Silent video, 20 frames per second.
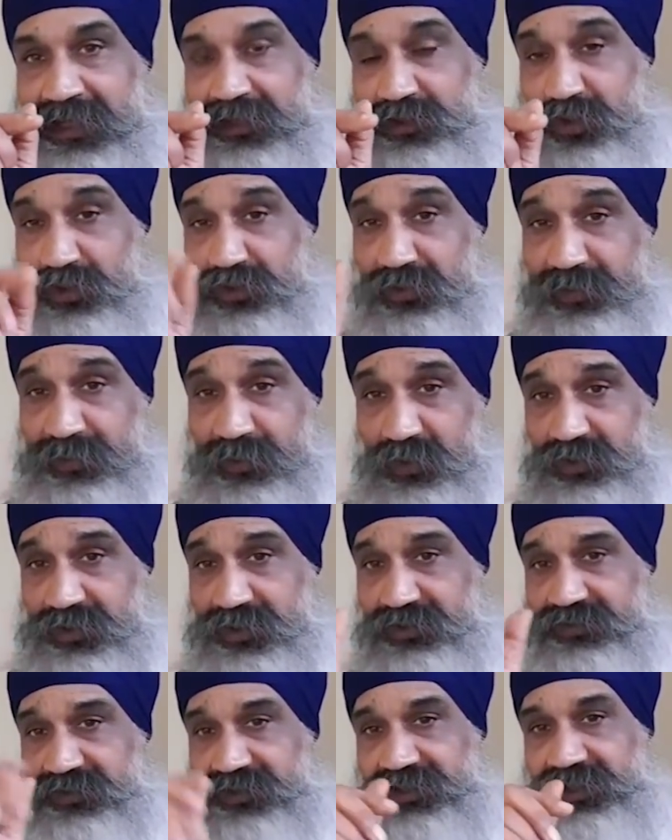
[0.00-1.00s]
So
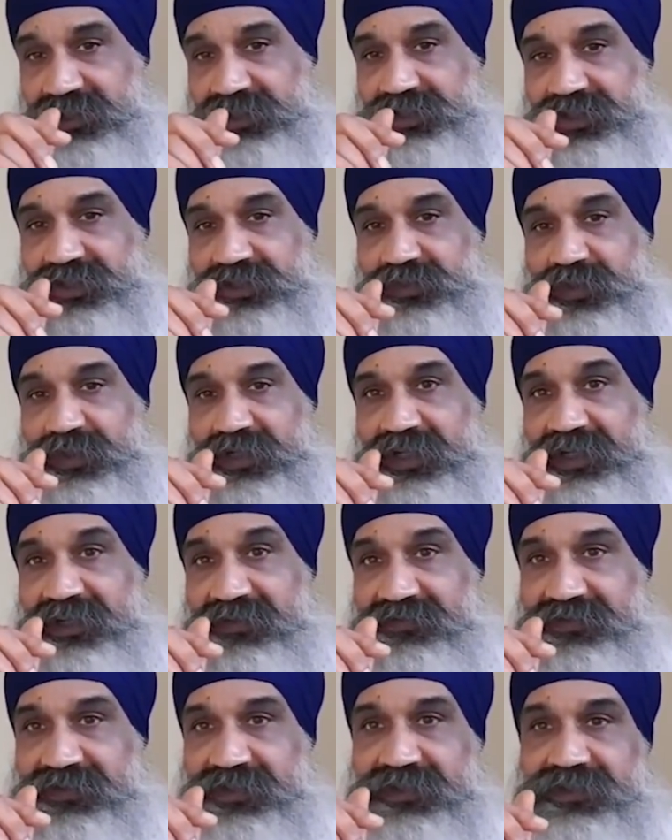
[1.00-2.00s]
reporting restrictions were
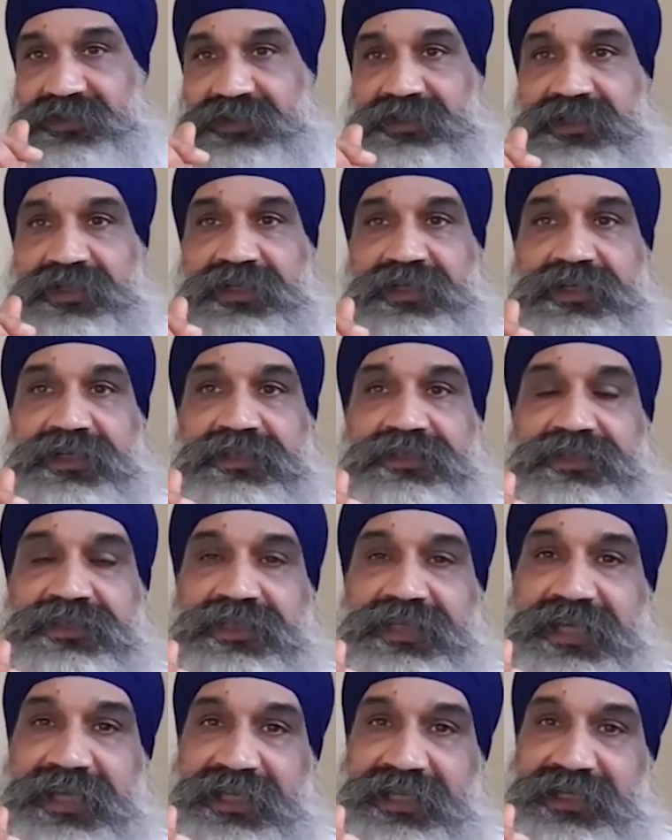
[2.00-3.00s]
lifted
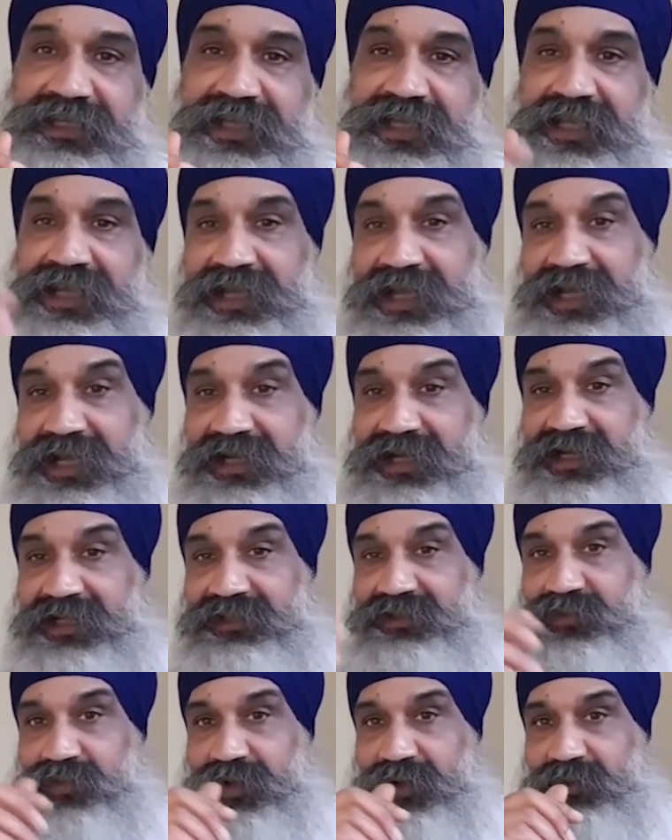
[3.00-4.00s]
today, and
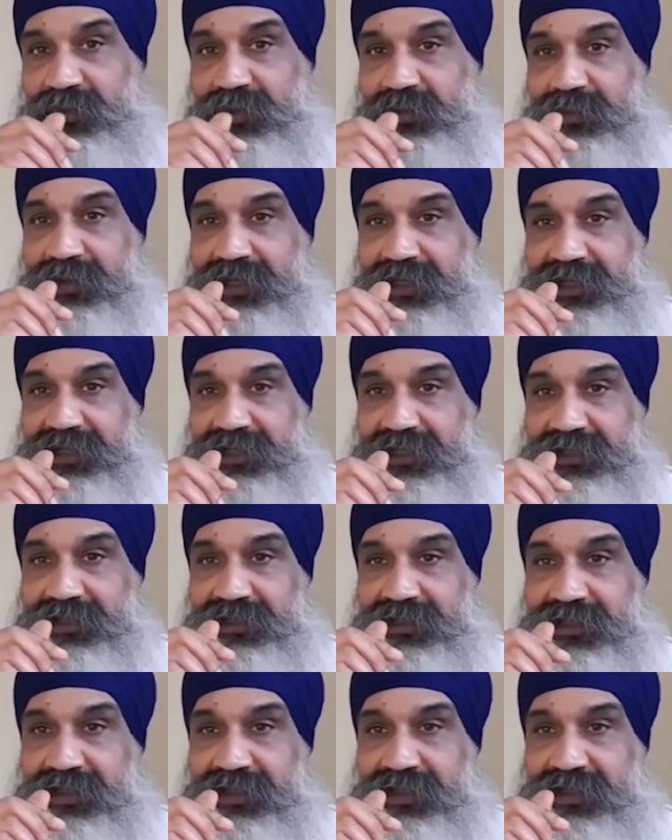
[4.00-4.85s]
that's why we're making